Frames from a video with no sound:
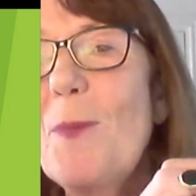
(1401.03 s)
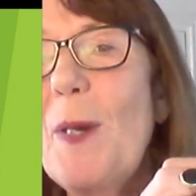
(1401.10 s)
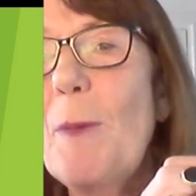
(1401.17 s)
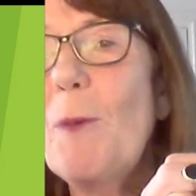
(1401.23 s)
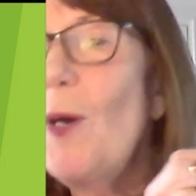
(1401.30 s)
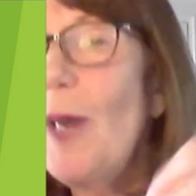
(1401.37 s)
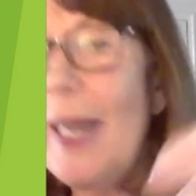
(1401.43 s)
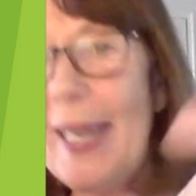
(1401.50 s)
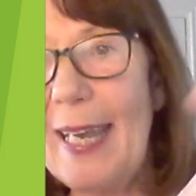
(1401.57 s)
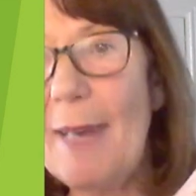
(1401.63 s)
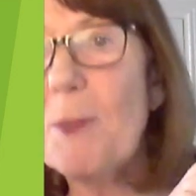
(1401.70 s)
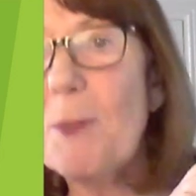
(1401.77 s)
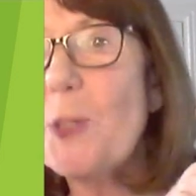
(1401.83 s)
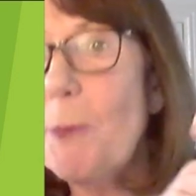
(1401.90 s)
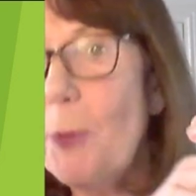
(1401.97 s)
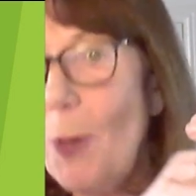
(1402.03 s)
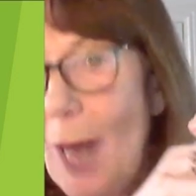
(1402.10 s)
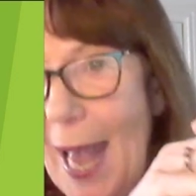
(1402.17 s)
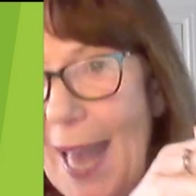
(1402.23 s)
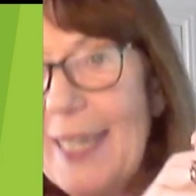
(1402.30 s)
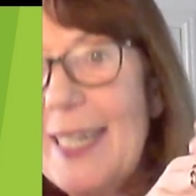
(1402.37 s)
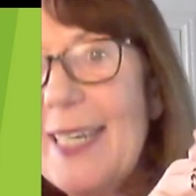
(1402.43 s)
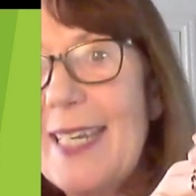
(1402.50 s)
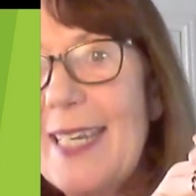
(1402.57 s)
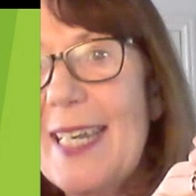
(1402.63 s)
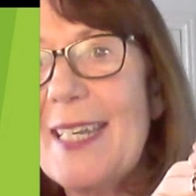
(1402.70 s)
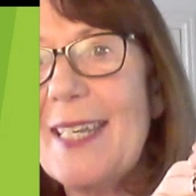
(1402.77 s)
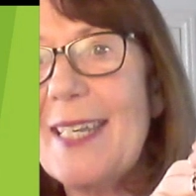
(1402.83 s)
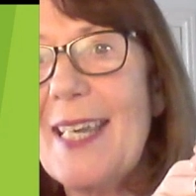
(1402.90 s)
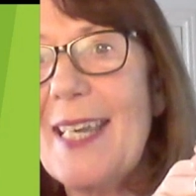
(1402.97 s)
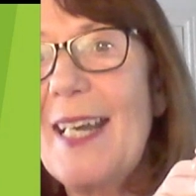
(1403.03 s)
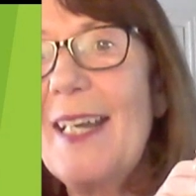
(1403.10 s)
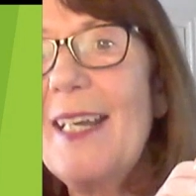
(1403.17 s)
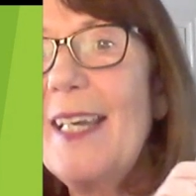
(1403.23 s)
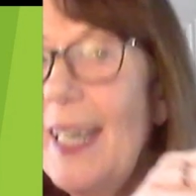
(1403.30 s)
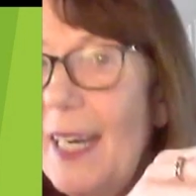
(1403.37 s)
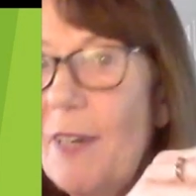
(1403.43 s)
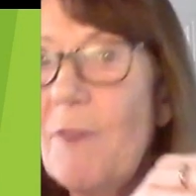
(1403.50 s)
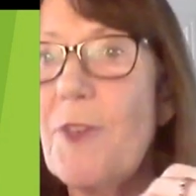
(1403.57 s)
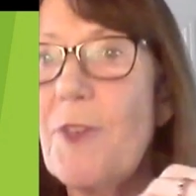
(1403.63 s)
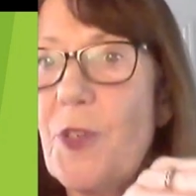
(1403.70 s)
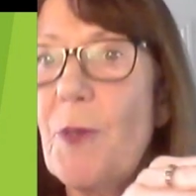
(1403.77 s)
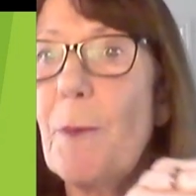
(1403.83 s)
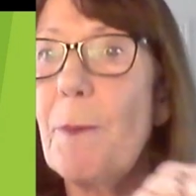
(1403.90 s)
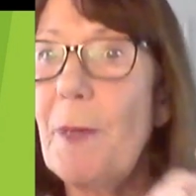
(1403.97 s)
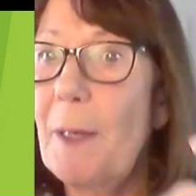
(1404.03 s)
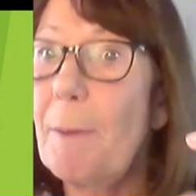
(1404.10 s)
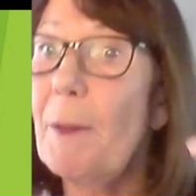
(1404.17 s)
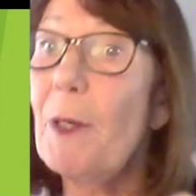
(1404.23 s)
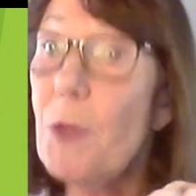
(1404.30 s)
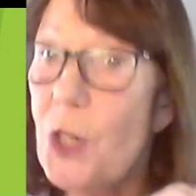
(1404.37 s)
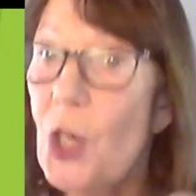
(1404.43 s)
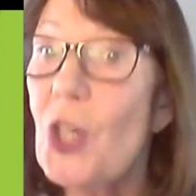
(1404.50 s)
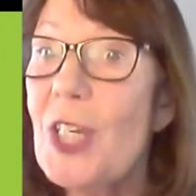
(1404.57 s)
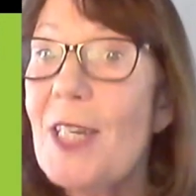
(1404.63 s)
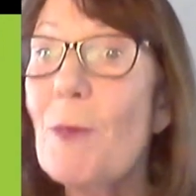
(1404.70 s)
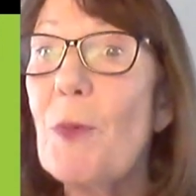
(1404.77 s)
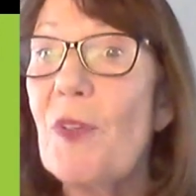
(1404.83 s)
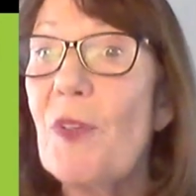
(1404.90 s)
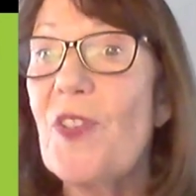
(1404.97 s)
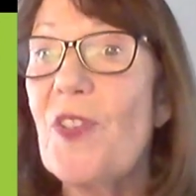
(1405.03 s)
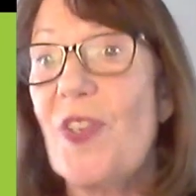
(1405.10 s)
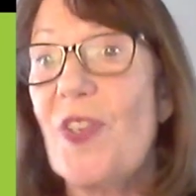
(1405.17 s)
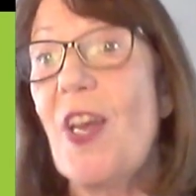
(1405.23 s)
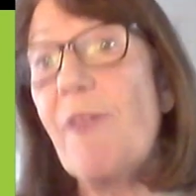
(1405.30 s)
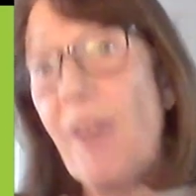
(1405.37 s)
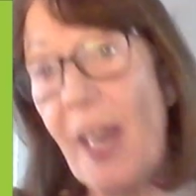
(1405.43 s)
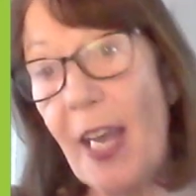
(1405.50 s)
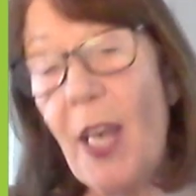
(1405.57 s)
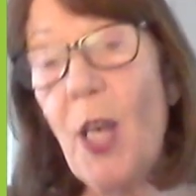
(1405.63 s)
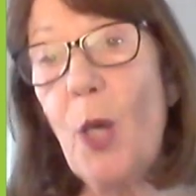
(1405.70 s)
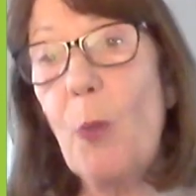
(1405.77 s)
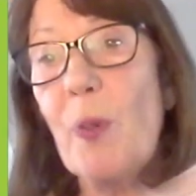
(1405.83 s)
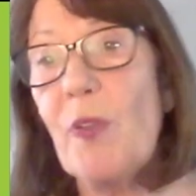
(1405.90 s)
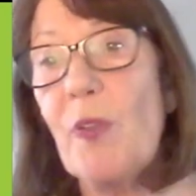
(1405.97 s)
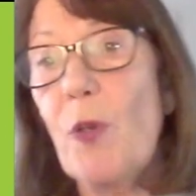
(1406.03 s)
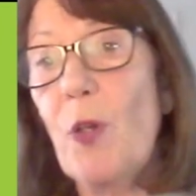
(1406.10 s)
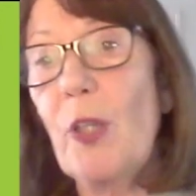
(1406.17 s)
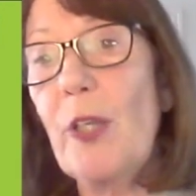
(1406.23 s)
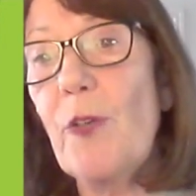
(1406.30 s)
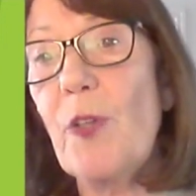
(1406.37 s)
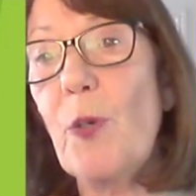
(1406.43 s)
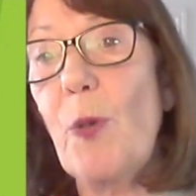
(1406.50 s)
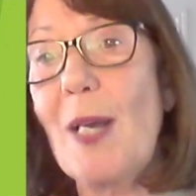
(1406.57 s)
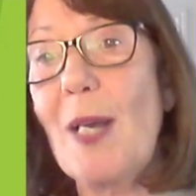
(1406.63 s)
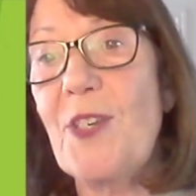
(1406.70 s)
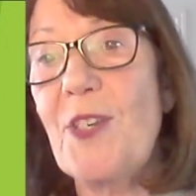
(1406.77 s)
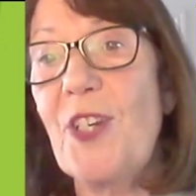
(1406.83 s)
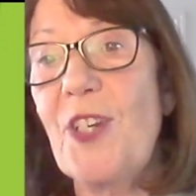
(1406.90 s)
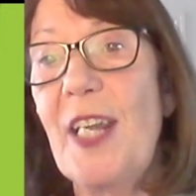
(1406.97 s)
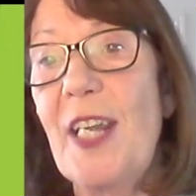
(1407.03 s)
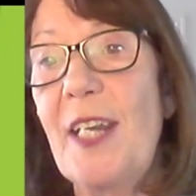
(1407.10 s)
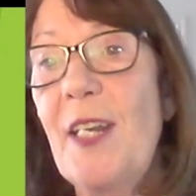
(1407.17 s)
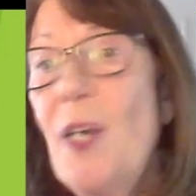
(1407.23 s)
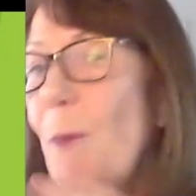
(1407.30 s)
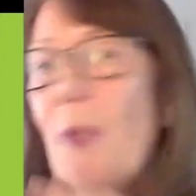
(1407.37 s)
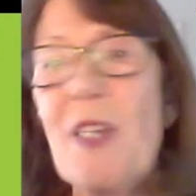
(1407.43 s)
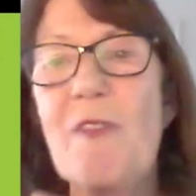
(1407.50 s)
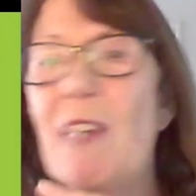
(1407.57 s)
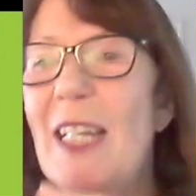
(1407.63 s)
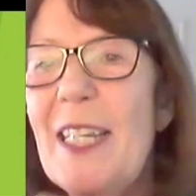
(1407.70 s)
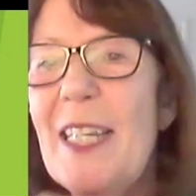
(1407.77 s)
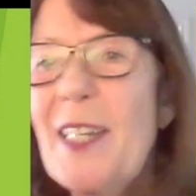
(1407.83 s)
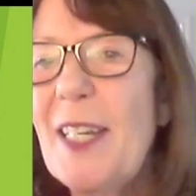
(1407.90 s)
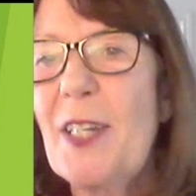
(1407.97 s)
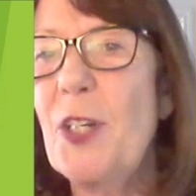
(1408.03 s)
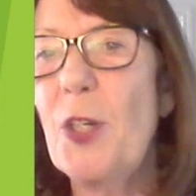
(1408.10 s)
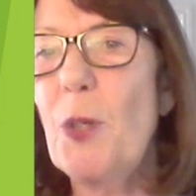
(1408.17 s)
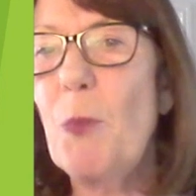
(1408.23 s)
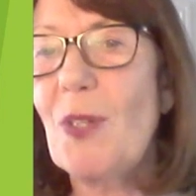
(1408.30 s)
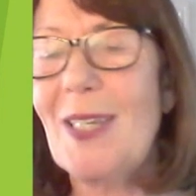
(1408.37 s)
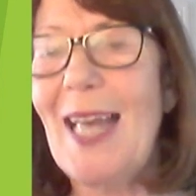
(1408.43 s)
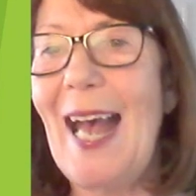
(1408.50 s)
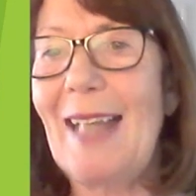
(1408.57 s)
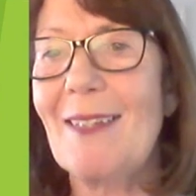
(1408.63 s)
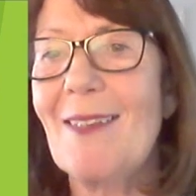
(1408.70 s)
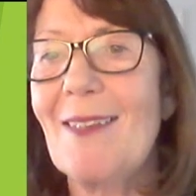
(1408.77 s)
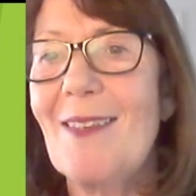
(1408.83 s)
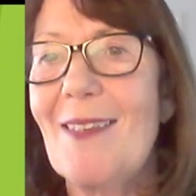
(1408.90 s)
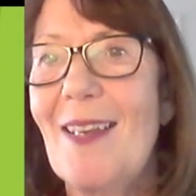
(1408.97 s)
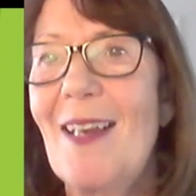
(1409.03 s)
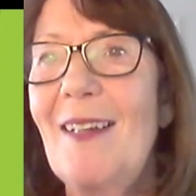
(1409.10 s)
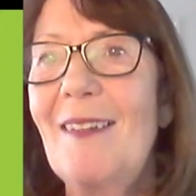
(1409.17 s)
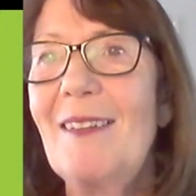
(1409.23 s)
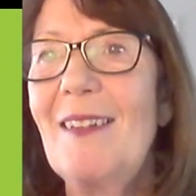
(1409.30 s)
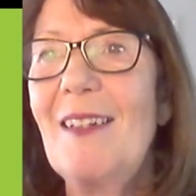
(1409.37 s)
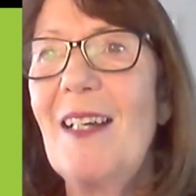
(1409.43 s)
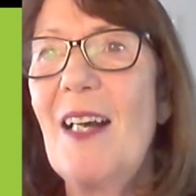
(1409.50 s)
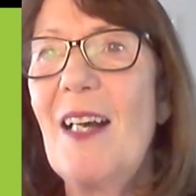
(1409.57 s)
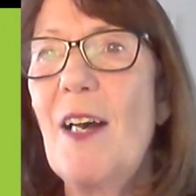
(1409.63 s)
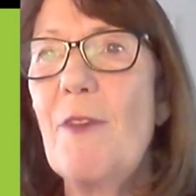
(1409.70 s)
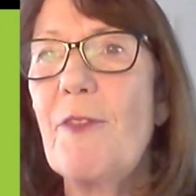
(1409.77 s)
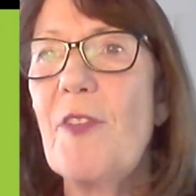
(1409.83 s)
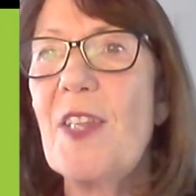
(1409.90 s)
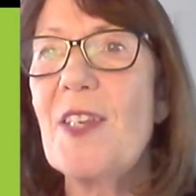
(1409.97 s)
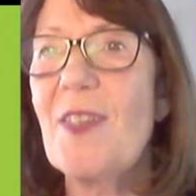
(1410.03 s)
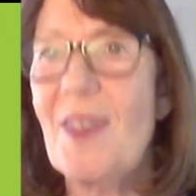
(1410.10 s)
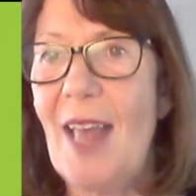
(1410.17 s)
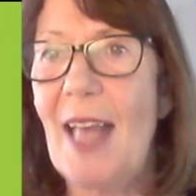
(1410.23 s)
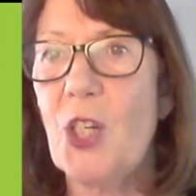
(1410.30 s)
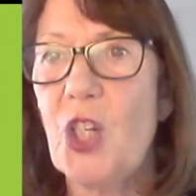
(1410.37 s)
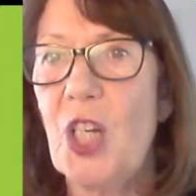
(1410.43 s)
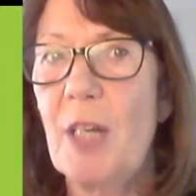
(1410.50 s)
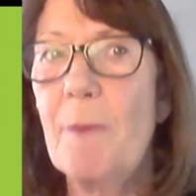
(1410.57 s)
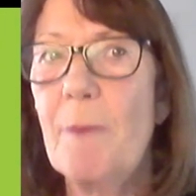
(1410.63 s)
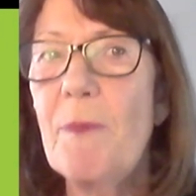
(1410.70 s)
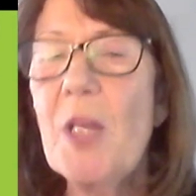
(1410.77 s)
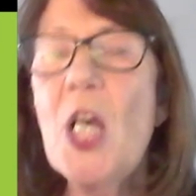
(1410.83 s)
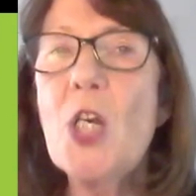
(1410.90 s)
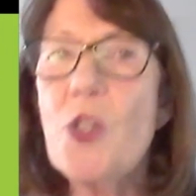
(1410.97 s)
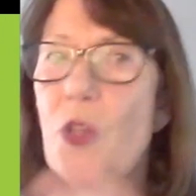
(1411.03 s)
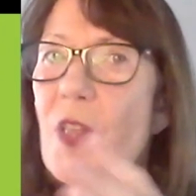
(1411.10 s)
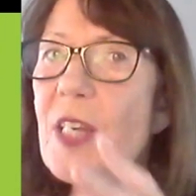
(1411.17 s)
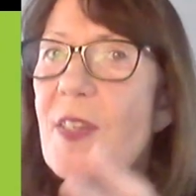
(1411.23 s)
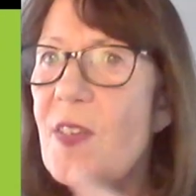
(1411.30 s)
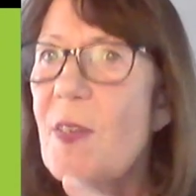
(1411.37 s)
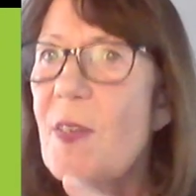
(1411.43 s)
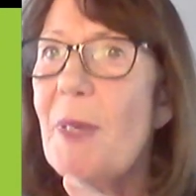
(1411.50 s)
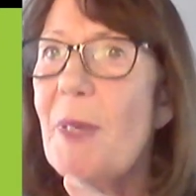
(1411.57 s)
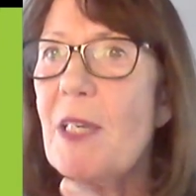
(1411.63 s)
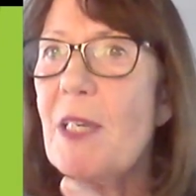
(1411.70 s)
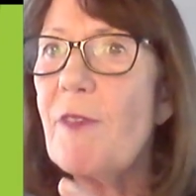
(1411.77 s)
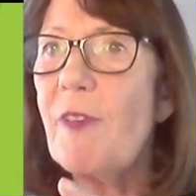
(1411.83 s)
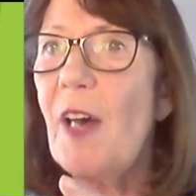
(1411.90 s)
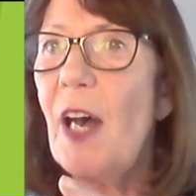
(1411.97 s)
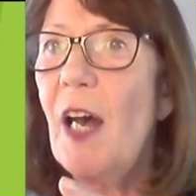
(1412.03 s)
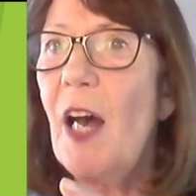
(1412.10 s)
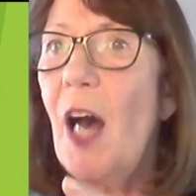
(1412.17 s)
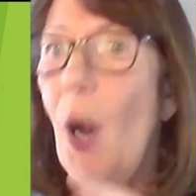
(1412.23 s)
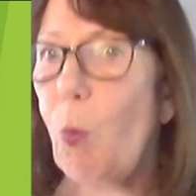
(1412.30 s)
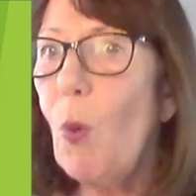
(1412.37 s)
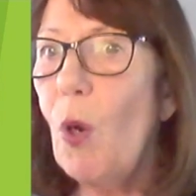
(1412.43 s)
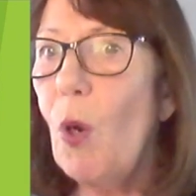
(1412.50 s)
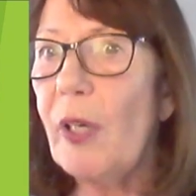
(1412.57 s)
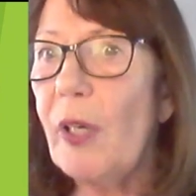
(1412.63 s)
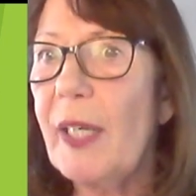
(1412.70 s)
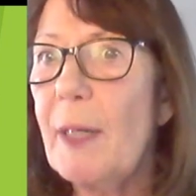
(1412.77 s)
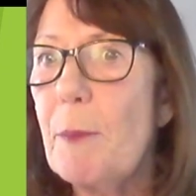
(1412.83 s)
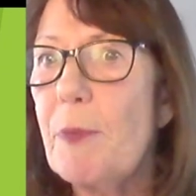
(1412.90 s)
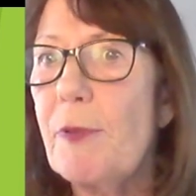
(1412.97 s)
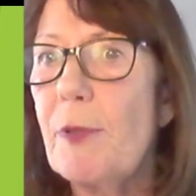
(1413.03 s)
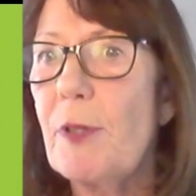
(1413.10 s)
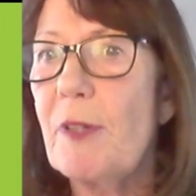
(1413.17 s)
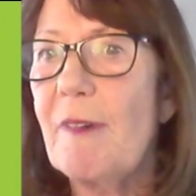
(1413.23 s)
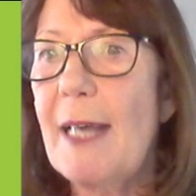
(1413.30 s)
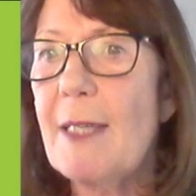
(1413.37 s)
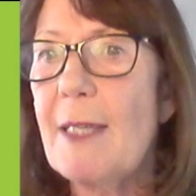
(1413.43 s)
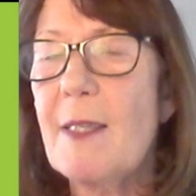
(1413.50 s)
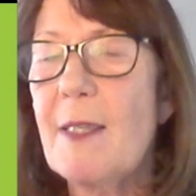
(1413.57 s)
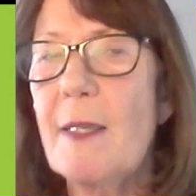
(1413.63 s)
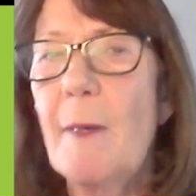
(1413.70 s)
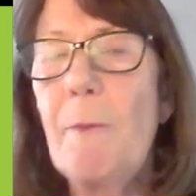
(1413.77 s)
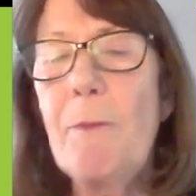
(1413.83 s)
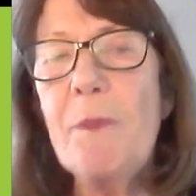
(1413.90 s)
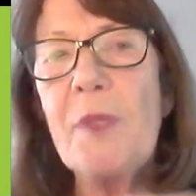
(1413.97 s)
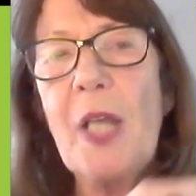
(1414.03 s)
we weren't able to put any data in for some people who joined in with the survey with all the other questioning, but they really didn't know what to answer for this section. So this is a bit of a work in progress.